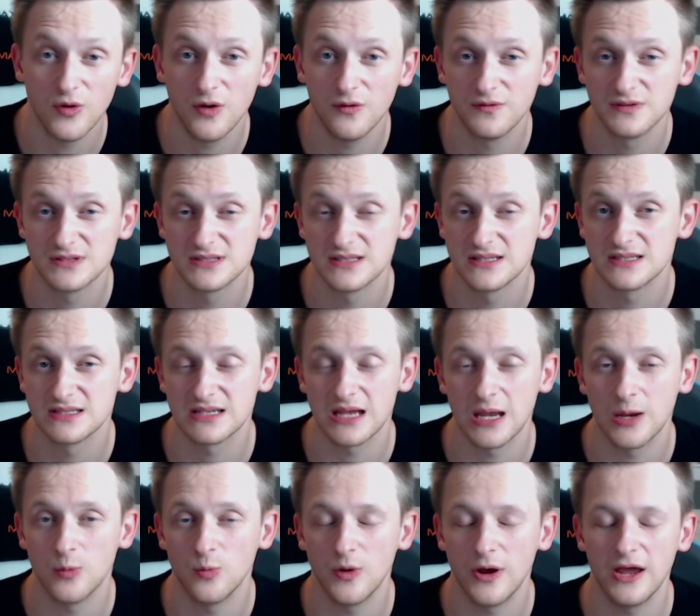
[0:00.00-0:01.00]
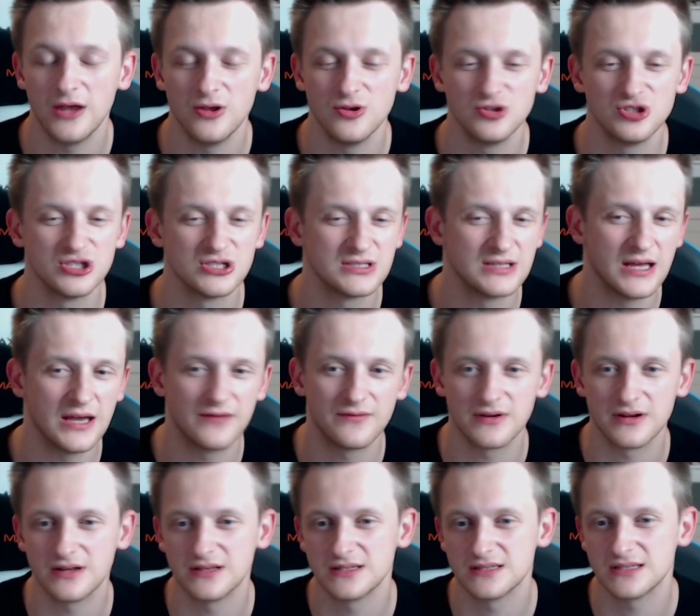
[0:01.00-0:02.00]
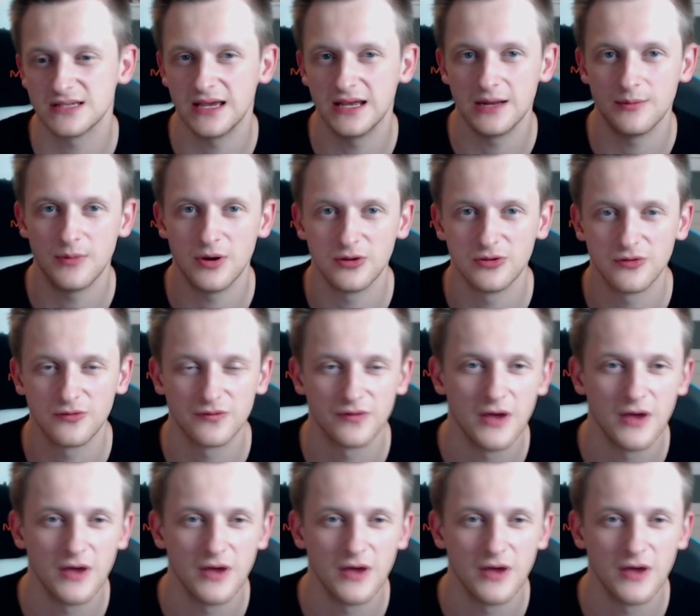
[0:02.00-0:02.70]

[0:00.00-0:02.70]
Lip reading: is the same way. You just have an insane amount of,